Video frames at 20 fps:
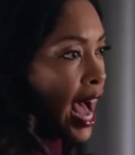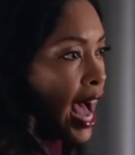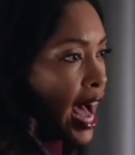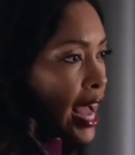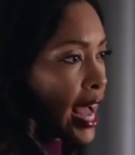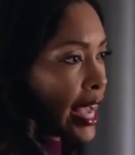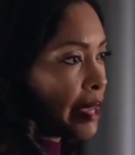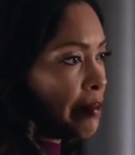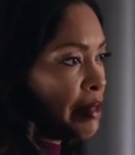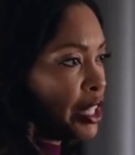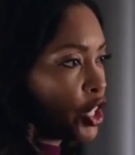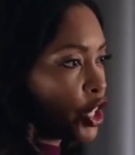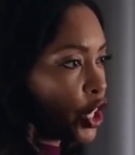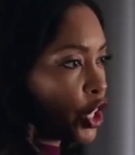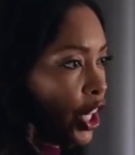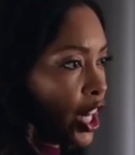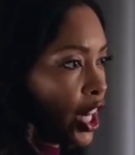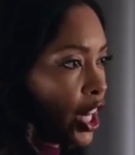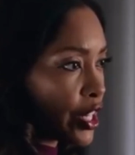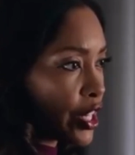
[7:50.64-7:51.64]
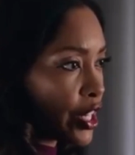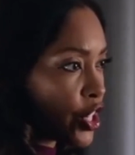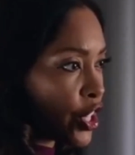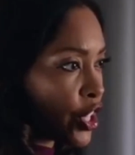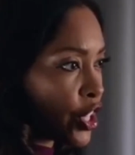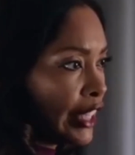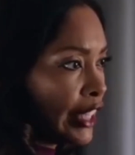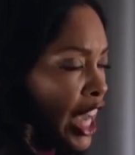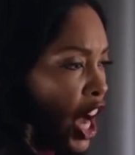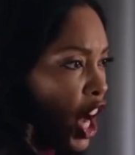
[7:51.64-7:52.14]
I am in charge
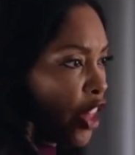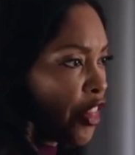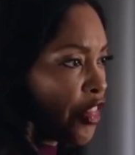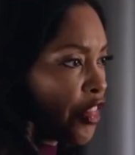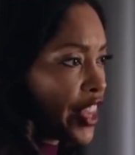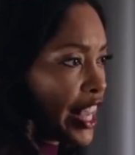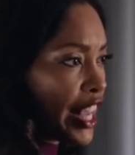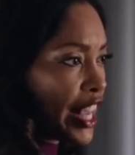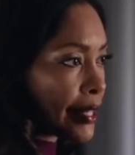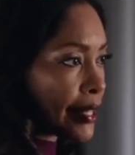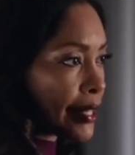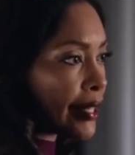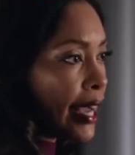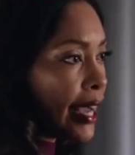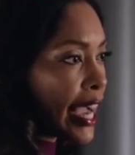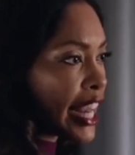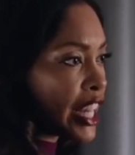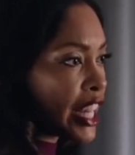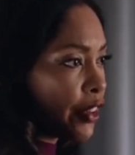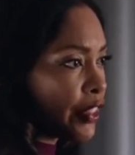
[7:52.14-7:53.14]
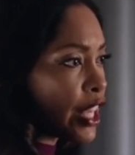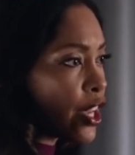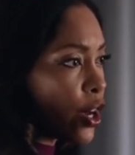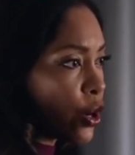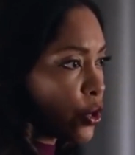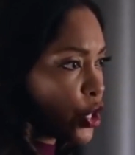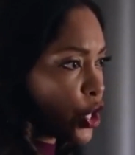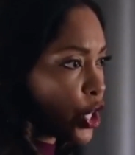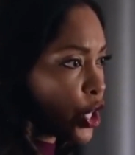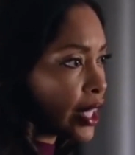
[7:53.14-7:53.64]
on this side of the
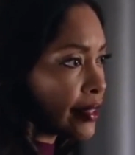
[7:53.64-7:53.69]
ocean.